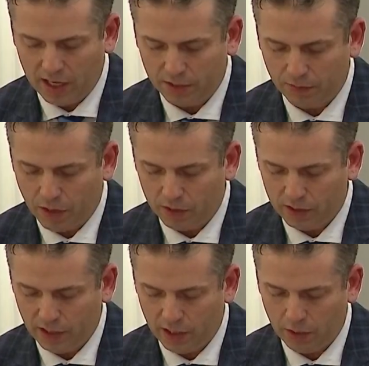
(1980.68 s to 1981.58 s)
as a
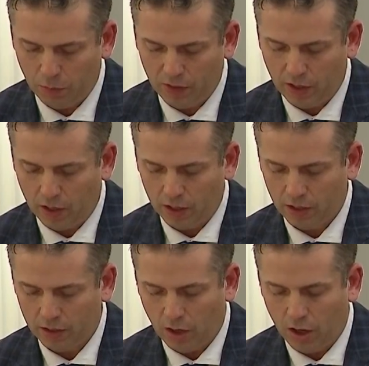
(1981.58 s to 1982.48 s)
volunteer with the
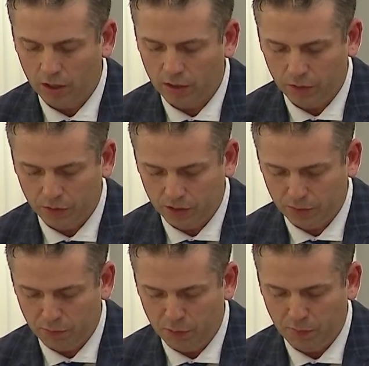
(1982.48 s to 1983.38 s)

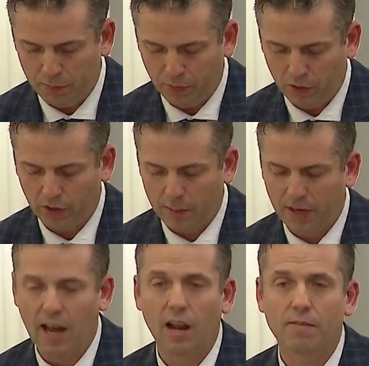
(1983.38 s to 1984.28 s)
All-Inclusive Movement program
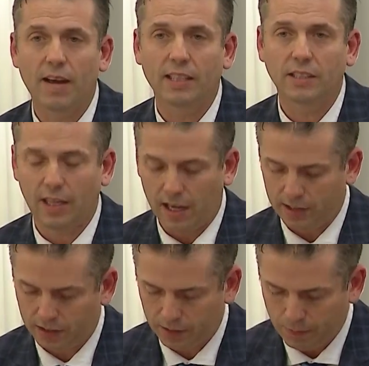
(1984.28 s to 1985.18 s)
at Halifax
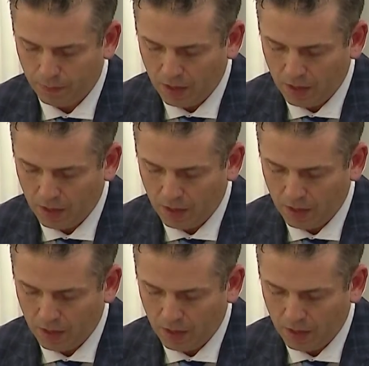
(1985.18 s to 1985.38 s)
Dance.